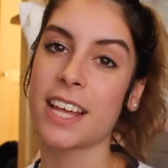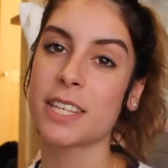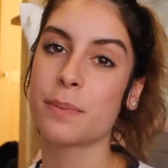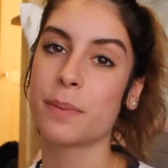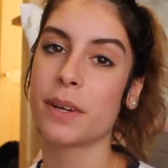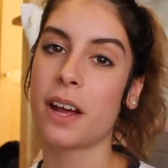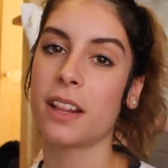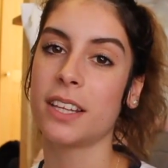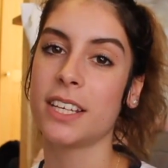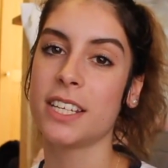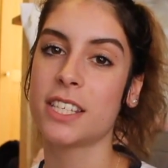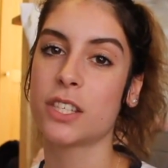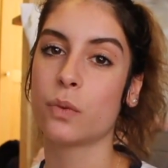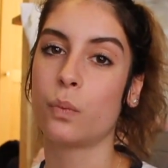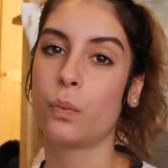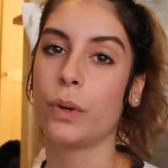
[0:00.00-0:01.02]
Last but not
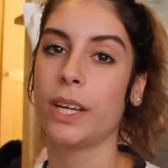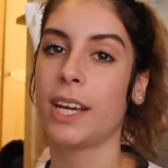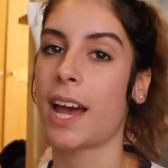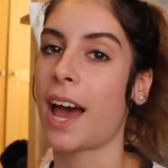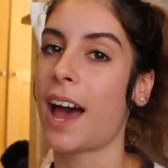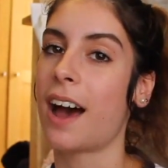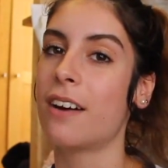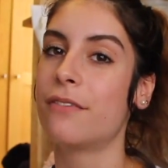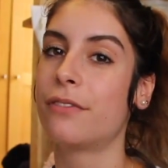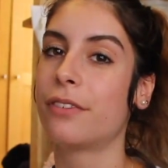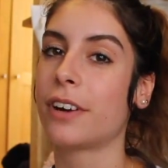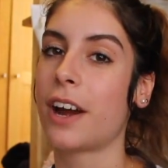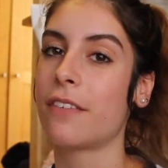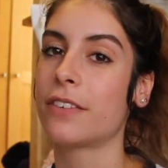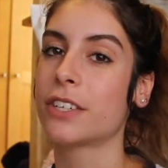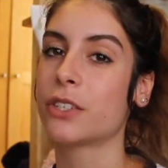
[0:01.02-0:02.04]
least, we have
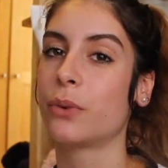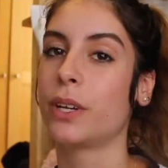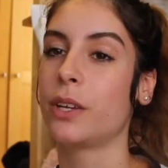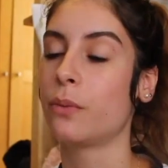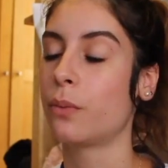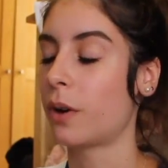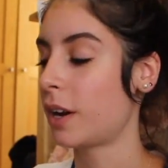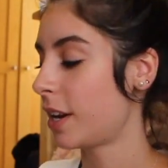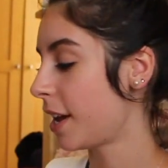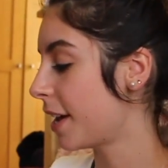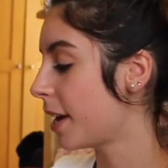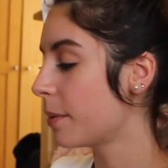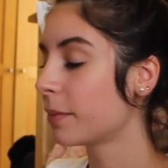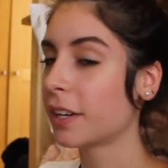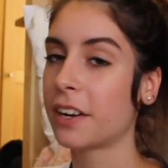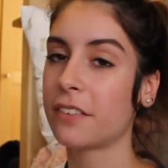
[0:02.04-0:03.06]
Forever 21, and
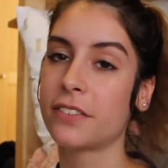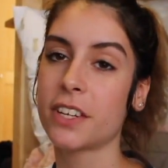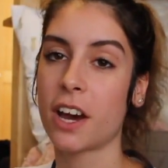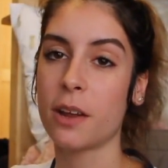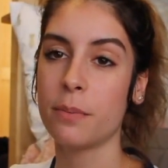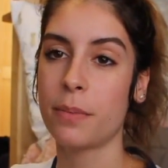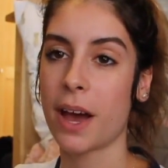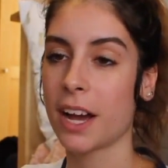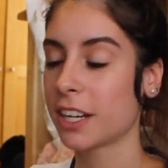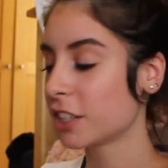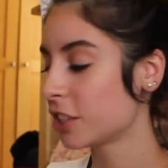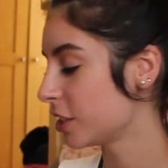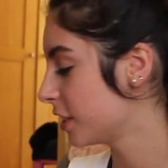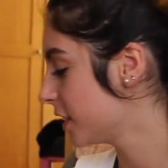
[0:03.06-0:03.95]
I'm gonna have to unpackage